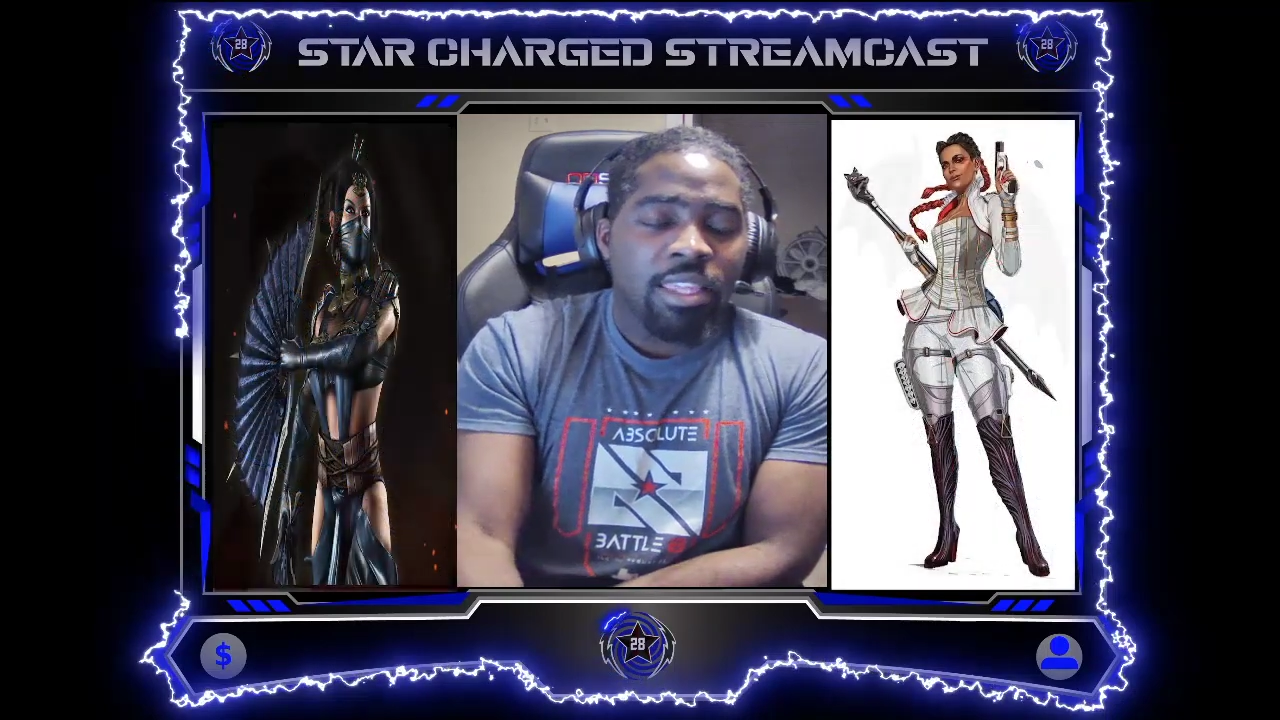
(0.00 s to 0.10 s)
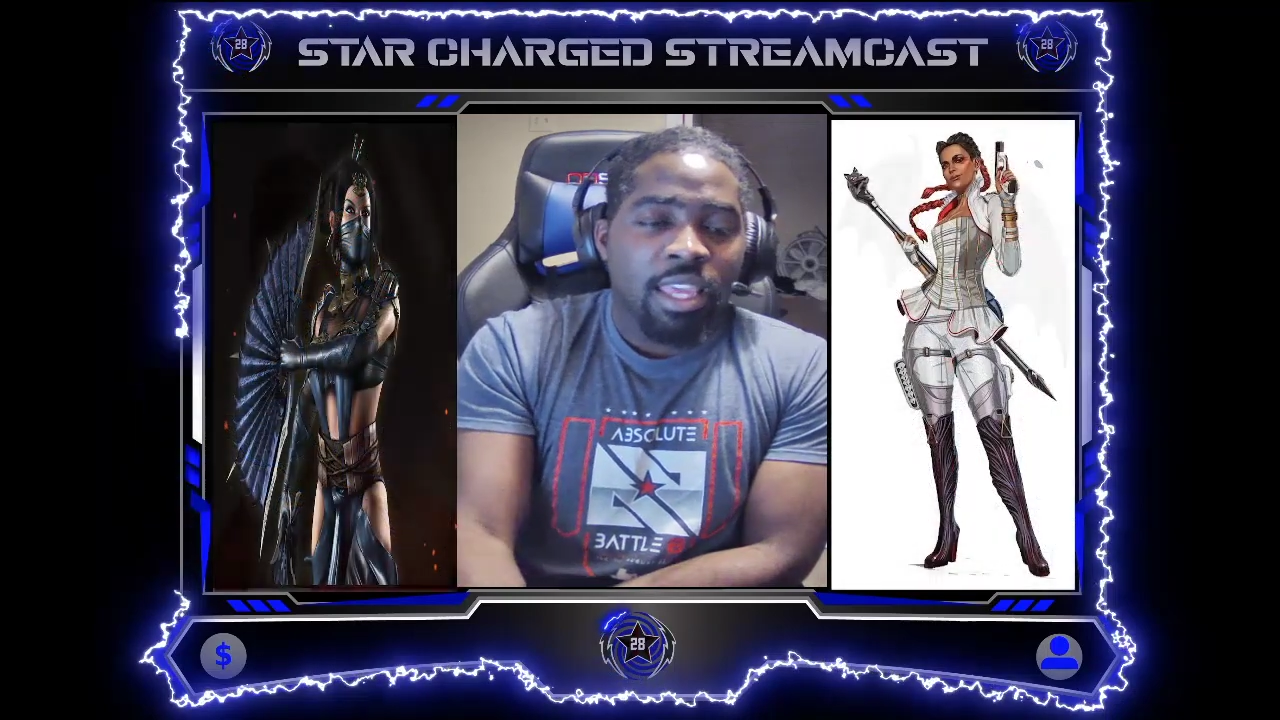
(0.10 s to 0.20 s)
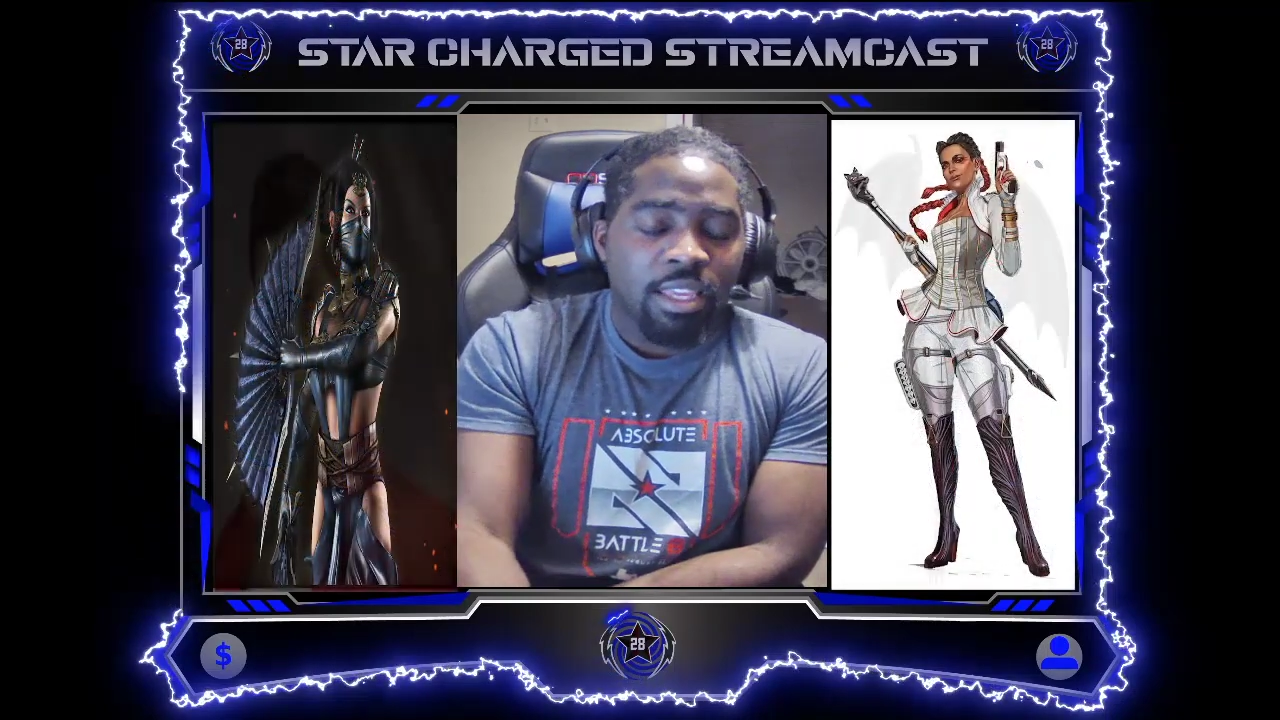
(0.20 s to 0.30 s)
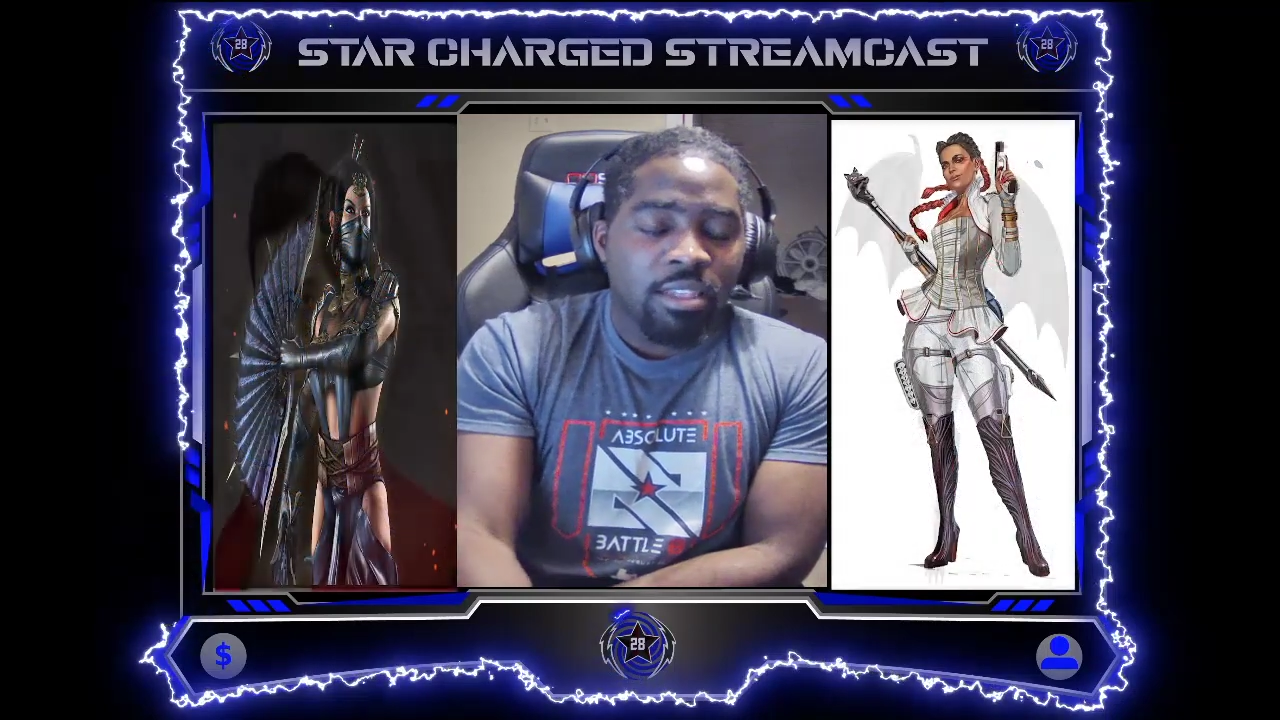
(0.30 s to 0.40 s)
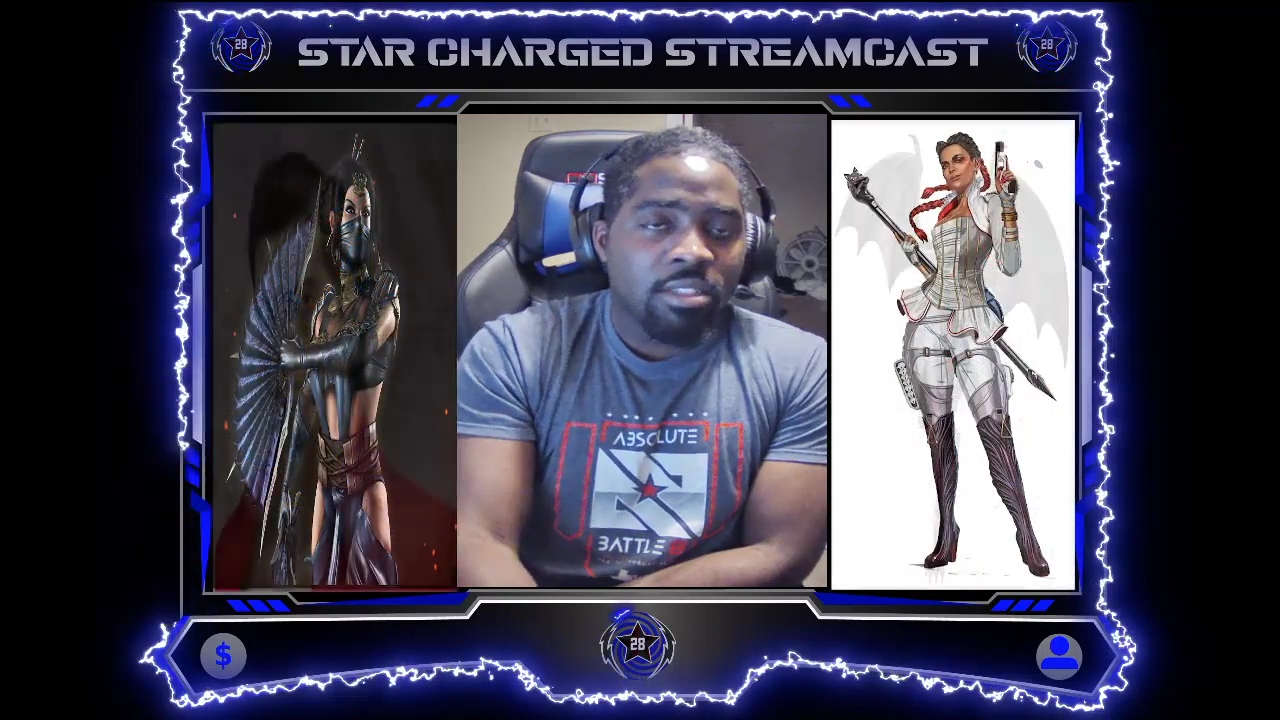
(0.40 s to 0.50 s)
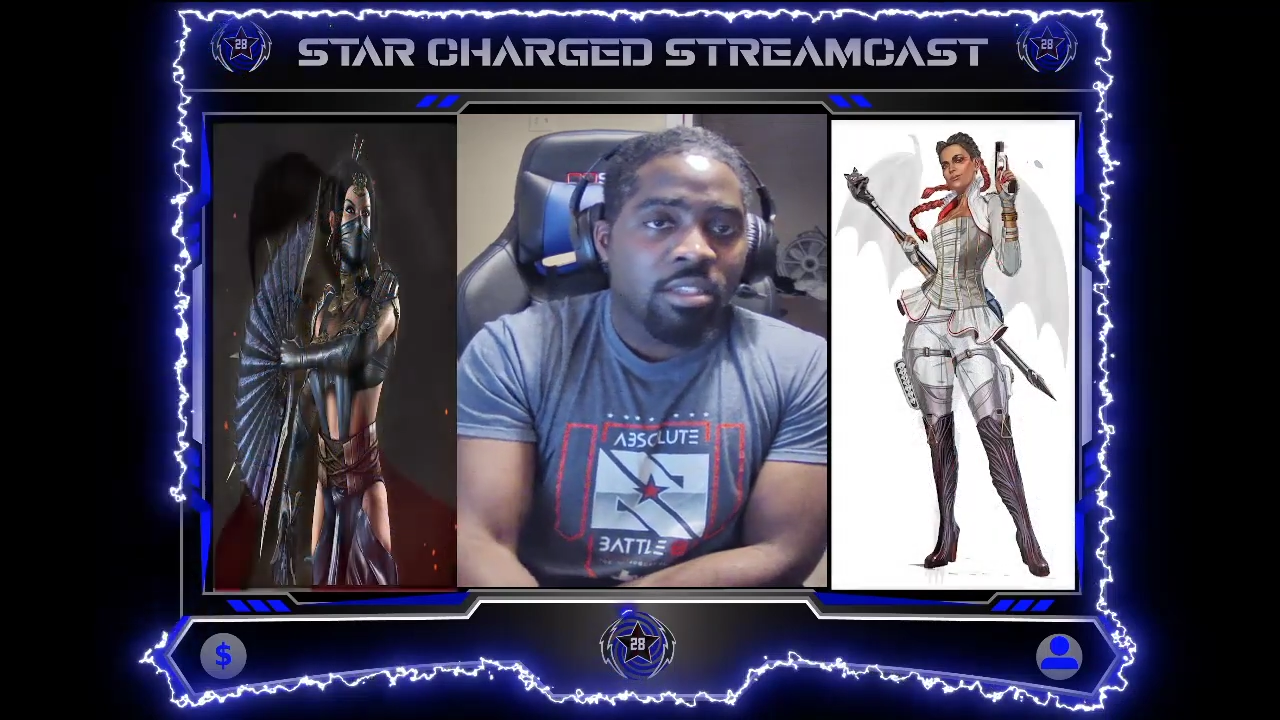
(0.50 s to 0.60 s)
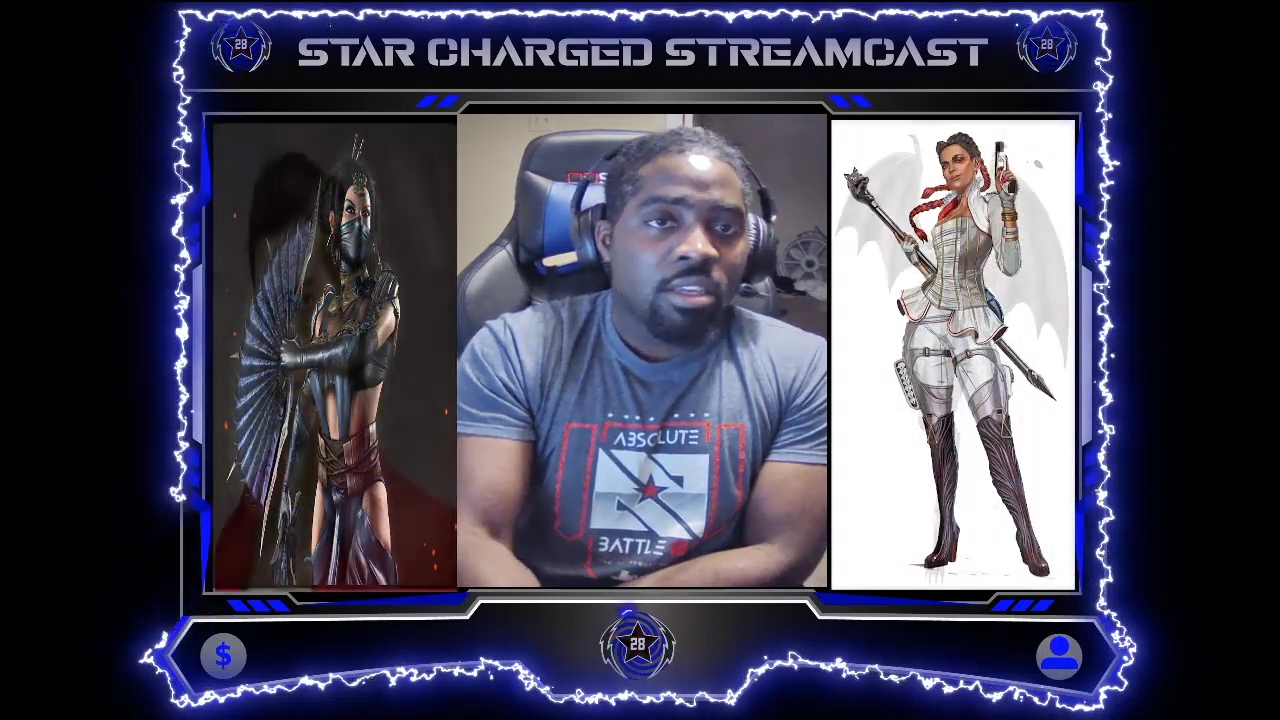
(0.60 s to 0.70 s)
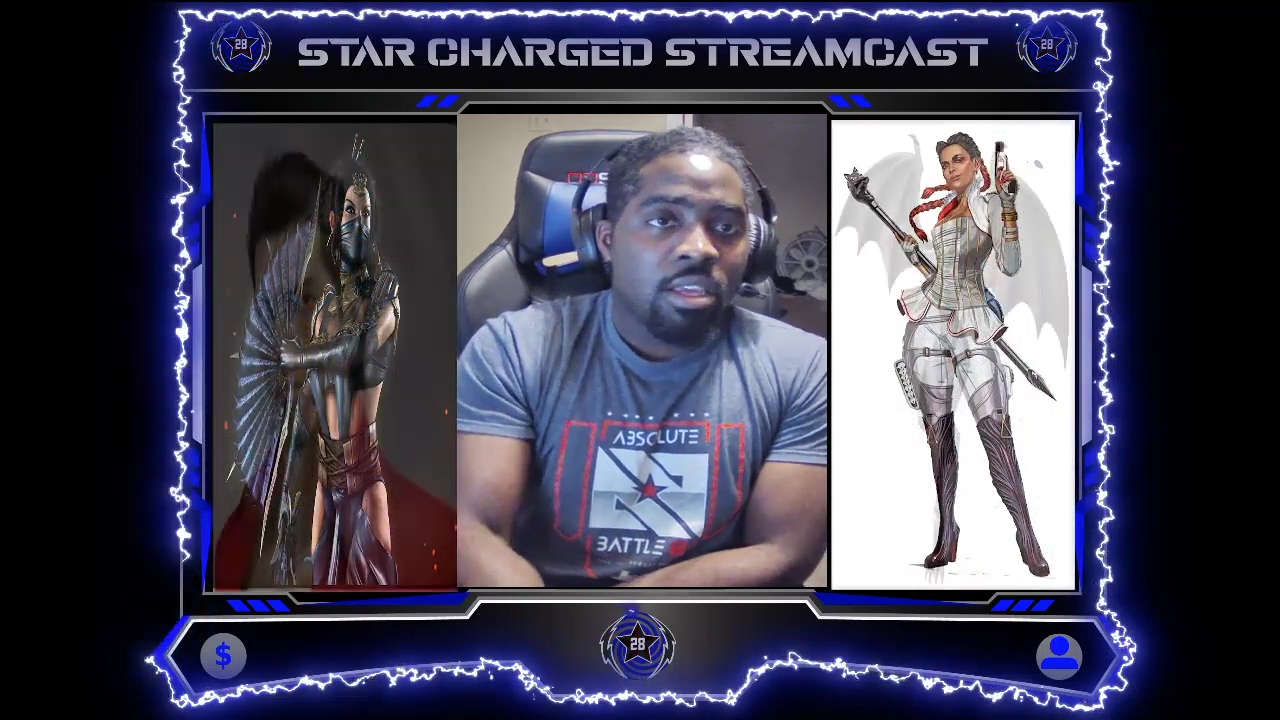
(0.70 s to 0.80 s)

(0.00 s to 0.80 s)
this